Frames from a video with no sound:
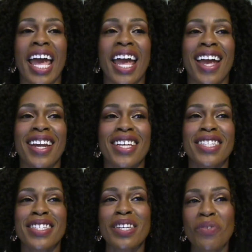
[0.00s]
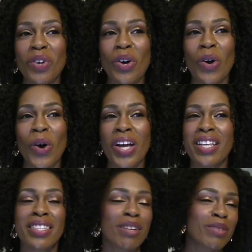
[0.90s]
And it's difficult, and
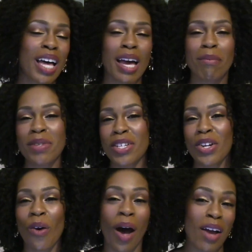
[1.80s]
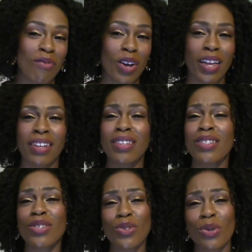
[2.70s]
then sometimes, I felt like
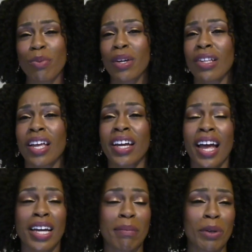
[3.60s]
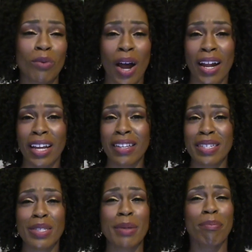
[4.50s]
this is stupid. Like, I could be writing.
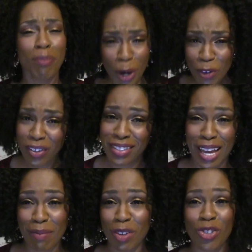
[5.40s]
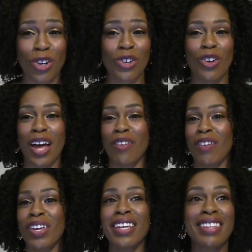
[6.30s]
This is the perfect time to journal. I don't
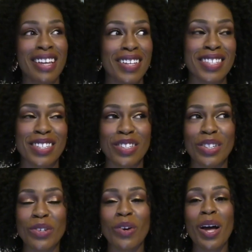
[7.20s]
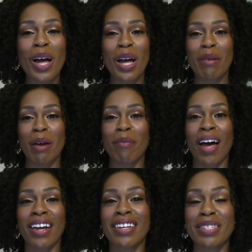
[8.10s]
have anything else to do. My
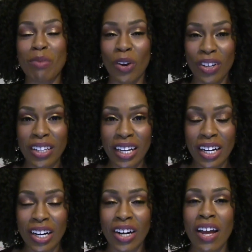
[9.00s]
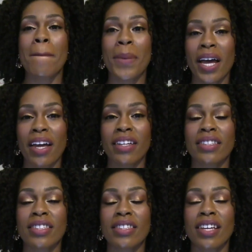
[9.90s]
mind is more clear.
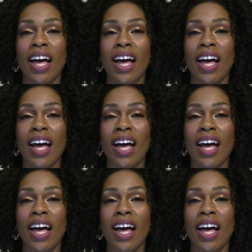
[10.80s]
But